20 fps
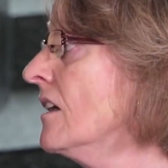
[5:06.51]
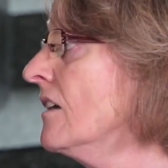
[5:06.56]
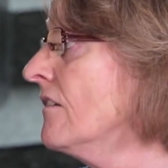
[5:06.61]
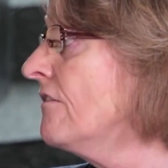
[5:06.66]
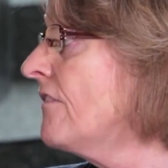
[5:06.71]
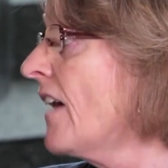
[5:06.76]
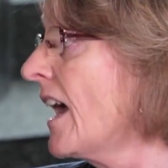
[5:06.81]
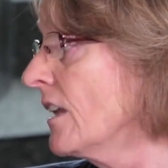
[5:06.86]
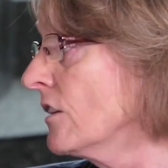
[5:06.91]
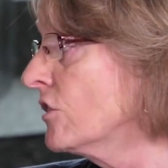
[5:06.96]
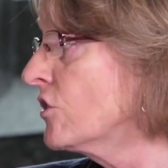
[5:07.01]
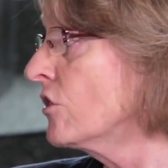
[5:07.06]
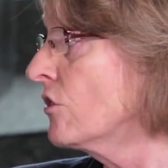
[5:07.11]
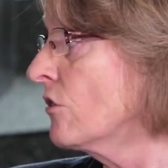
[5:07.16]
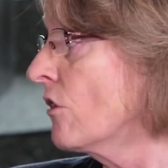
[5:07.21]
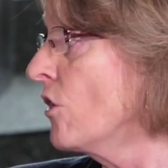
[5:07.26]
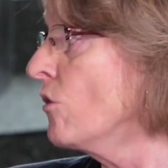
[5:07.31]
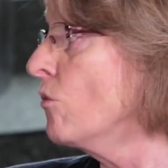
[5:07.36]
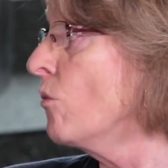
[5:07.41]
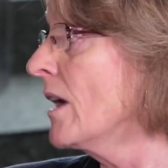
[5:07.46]
failed to
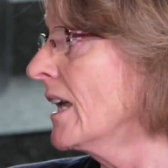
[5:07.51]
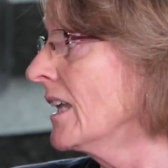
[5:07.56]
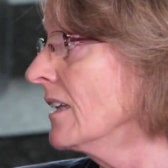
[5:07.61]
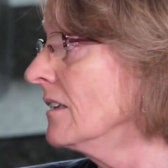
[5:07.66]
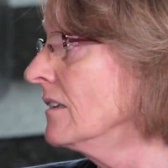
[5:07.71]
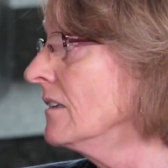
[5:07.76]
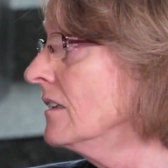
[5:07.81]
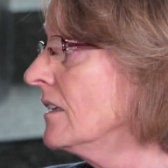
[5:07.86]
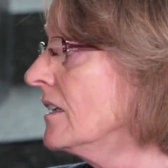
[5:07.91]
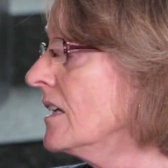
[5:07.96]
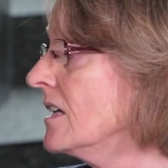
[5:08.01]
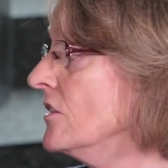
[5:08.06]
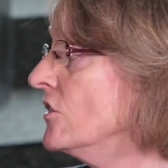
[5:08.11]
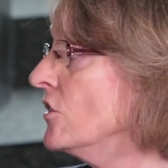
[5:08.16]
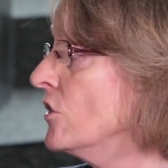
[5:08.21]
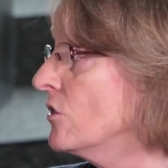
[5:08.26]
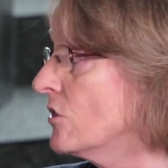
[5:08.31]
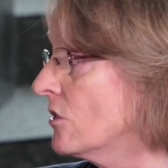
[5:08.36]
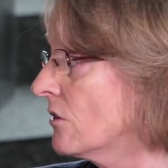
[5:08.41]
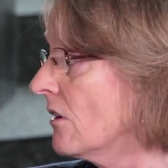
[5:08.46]
grow well in
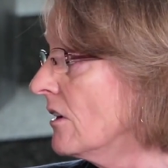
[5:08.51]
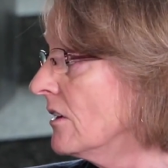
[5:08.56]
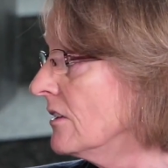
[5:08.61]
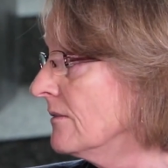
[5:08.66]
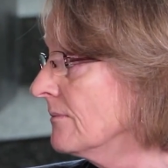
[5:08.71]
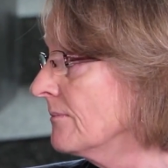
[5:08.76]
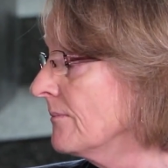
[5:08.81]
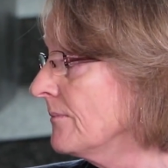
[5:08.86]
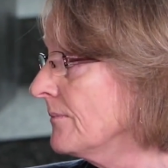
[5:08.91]
utero.